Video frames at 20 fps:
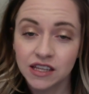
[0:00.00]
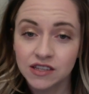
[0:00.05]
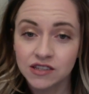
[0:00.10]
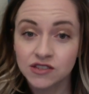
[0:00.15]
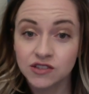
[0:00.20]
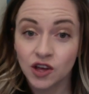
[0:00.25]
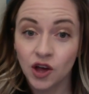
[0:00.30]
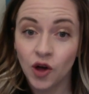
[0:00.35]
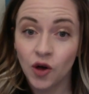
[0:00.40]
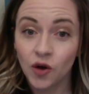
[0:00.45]

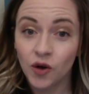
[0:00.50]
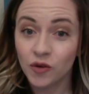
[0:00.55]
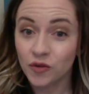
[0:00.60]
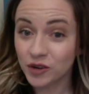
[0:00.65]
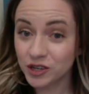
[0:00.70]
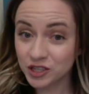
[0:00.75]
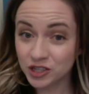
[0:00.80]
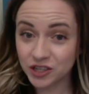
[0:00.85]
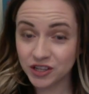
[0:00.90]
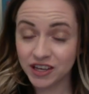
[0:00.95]
So
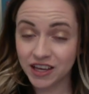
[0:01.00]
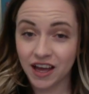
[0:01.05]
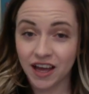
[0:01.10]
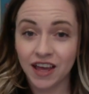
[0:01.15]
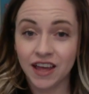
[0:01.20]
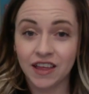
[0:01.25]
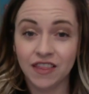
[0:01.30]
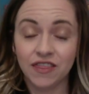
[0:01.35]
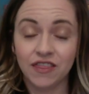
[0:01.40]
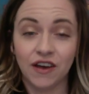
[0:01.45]
originally I
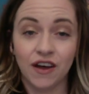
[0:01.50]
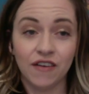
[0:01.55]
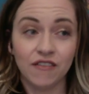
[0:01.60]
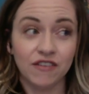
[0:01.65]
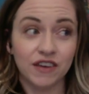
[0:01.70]
had thought